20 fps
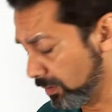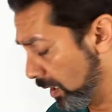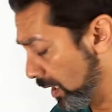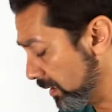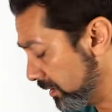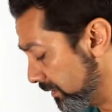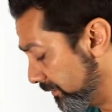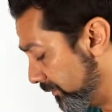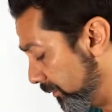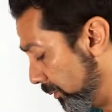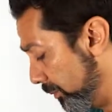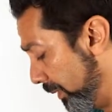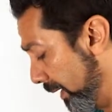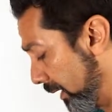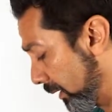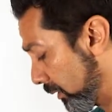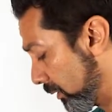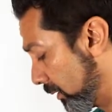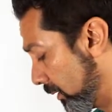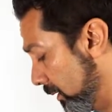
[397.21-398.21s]
On the foot
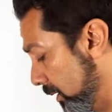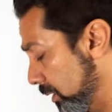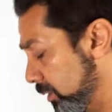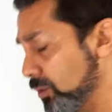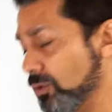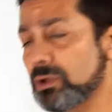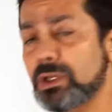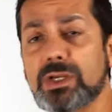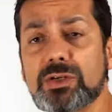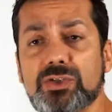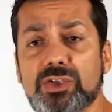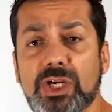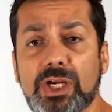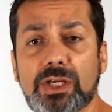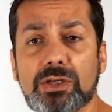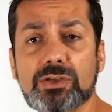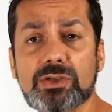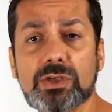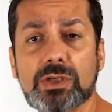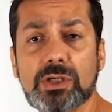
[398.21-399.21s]
pedal, you can
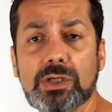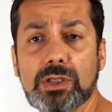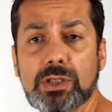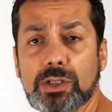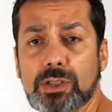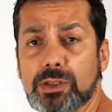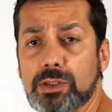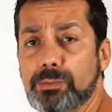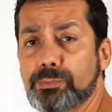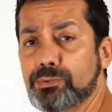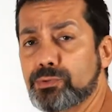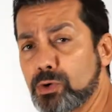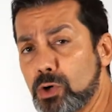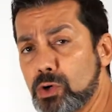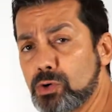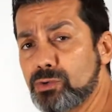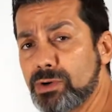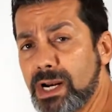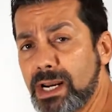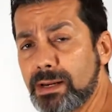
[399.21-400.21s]
change the
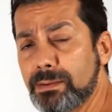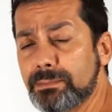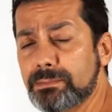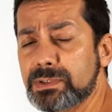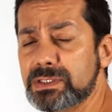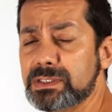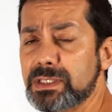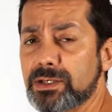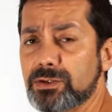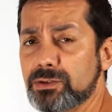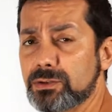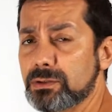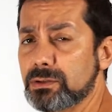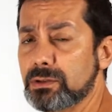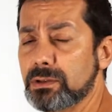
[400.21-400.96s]
programs that